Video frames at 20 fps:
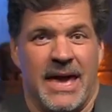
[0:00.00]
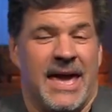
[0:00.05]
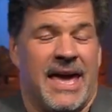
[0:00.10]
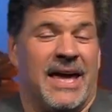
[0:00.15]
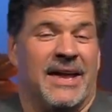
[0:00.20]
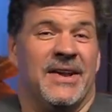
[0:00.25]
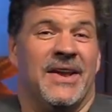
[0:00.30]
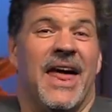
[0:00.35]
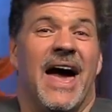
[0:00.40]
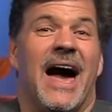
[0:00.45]

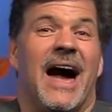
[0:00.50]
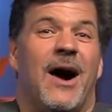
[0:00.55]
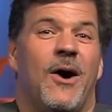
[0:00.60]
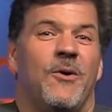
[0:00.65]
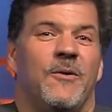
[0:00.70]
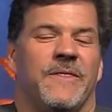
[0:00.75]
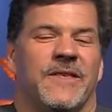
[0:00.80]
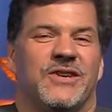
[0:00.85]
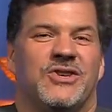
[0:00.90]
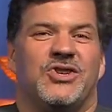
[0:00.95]
And
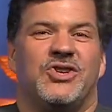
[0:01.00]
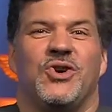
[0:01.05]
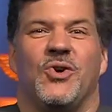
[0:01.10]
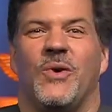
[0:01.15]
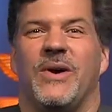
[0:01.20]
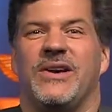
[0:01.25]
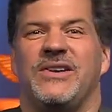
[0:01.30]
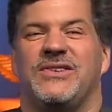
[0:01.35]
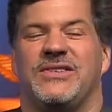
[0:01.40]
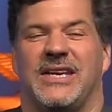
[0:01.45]
now the
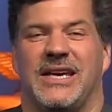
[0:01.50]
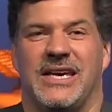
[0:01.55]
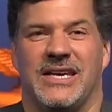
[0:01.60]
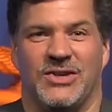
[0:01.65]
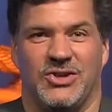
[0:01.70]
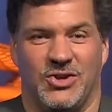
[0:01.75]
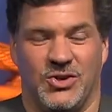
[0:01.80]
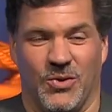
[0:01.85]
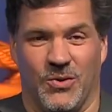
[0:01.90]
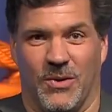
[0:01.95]
choice
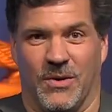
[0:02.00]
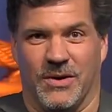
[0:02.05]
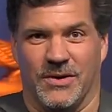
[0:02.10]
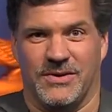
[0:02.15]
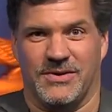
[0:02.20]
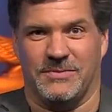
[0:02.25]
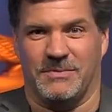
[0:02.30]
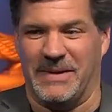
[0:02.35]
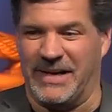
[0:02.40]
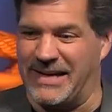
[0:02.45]
is
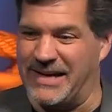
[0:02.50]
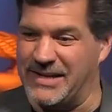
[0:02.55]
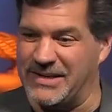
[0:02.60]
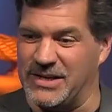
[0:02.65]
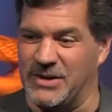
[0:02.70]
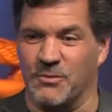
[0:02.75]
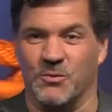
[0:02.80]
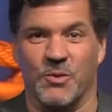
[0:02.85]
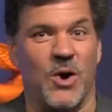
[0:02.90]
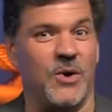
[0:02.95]
yours. Because
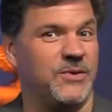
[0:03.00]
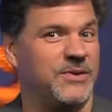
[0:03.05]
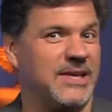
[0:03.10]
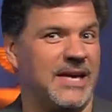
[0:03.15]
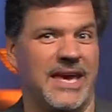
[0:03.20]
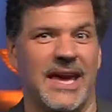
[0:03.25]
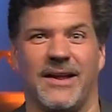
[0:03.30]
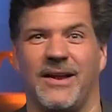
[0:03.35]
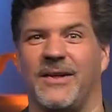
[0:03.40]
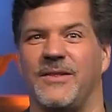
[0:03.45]
he rose
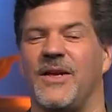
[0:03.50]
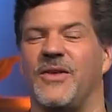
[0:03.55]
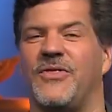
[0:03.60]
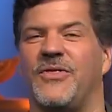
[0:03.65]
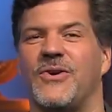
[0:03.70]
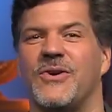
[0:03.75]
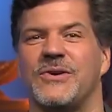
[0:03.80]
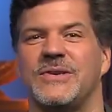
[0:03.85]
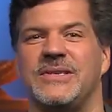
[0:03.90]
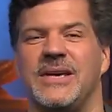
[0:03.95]
again on the
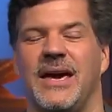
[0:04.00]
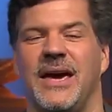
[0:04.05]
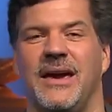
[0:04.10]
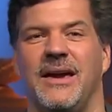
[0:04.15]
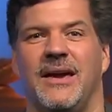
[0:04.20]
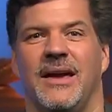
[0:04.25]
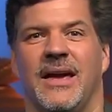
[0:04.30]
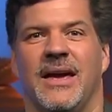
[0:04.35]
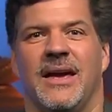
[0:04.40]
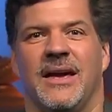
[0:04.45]
third
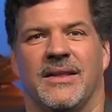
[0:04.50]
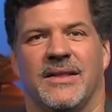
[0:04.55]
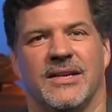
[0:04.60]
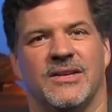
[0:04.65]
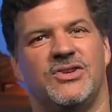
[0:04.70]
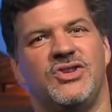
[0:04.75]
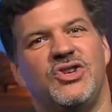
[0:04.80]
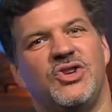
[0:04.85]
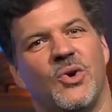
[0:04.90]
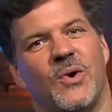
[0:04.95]
day, the
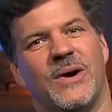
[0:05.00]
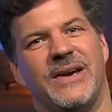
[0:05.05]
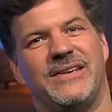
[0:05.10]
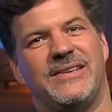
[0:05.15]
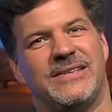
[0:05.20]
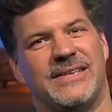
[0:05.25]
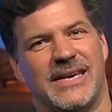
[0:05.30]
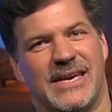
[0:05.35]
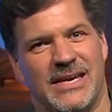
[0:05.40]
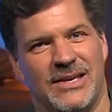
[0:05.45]

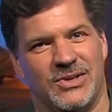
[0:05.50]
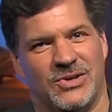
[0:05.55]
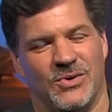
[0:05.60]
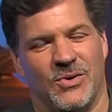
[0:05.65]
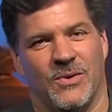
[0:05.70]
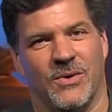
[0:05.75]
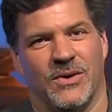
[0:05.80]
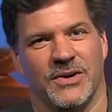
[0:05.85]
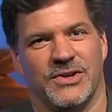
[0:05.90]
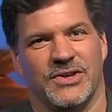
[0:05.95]
choice is
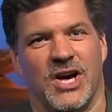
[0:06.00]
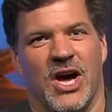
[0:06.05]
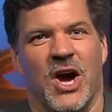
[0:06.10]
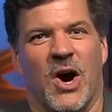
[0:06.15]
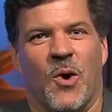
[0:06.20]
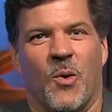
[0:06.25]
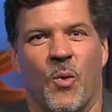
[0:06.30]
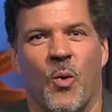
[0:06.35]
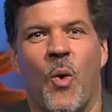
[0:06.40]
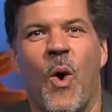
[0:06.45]
yours.
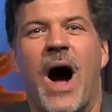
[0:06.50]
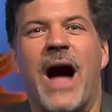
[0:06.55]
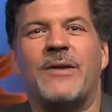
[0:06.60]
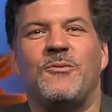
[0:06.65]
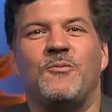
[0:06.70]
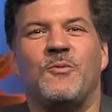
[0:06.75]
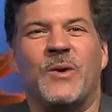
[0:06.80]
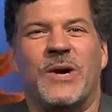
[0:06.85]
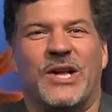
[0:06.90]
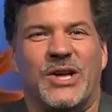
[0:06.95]

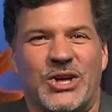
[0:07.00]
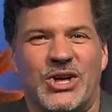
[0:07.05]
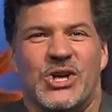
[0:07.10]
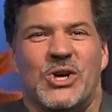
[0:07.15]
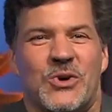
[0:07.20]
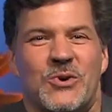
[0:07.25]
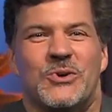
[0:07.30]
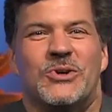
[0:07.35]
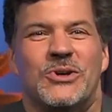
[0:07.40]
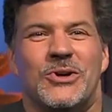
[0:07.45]
What will
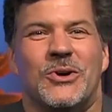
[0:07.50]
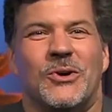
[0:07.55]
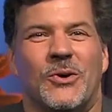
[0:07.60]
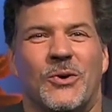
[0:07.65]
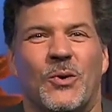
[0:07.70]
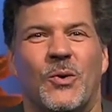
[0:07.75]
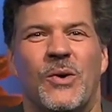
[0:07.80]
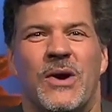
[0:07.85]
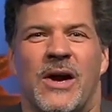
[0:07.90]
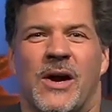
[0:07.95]
you
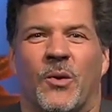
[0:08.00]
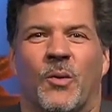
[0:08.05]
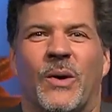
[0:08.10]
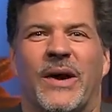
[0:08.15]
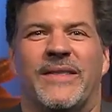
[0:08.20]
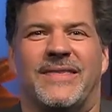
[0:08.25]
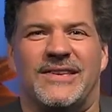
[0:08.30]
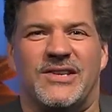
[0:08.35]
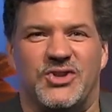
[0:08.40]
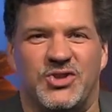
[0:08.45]
do
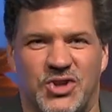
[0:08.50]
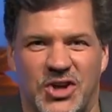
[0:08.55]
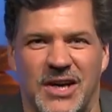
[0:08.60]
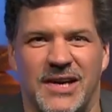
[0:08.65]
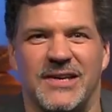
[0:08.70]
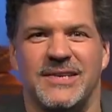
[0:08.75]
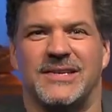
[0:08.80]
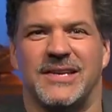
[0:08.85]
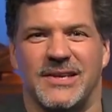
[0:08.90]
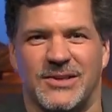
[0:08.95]
with
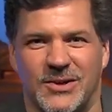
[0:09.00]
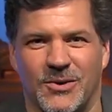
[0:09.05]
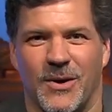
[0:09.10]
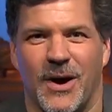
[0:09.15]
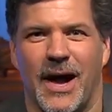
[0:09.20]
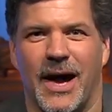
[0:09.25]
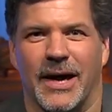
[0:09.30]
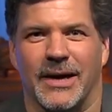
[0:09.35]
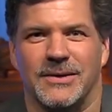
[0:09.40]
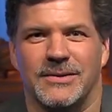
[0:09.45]
Jesus
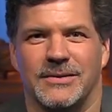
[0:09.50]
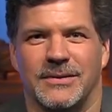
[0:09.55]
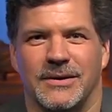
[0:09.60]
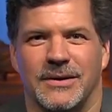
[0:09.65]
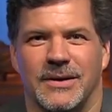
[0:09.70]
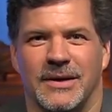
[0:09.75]
Christ?